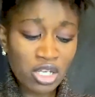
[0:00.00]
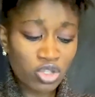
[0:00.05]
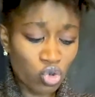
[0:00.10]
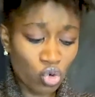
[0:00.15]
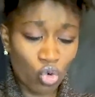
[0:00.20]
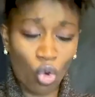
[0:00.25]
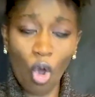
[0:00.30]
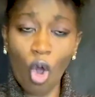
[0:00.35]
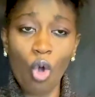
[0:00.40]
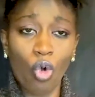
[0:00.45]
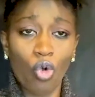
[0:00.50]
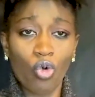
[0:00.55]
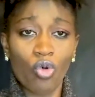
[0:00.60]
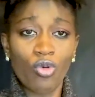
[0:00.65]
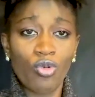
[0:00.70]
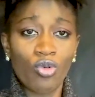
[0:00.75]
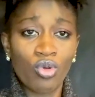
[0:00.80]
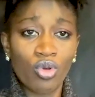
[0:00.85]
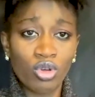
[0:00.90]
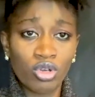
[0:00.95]
to go,
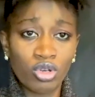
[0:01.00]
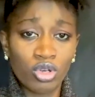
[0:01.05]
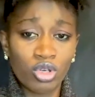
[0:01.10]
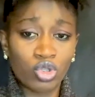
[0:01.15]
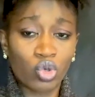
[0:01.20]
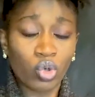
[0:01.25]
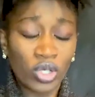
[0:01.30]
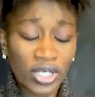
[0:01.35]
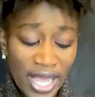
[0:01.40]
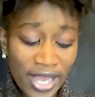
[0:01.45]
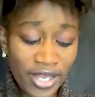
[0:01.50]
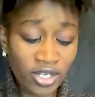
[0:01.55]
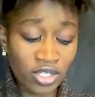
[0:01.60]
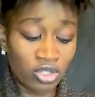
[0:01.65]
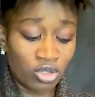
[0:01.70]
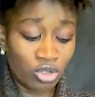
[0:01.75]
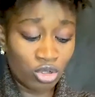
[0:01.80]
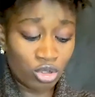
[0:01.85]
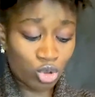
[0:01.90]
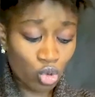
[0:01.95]
to
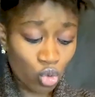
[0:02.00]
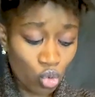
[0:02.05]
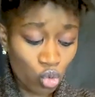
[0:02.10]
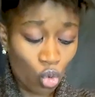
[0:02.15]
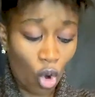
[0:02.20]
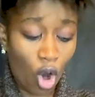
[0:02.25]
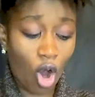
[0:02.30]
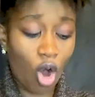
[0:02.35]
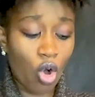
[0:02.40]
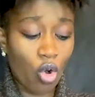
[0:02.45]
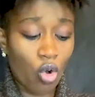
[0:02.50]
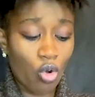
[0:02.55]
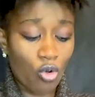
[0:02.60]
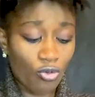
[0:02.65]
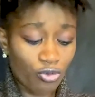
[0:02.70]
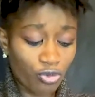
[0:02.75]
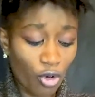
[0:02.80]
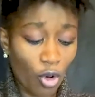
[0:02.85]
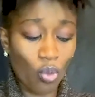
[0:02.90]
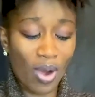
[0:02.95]
learn, to go
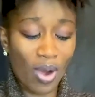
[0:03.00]
for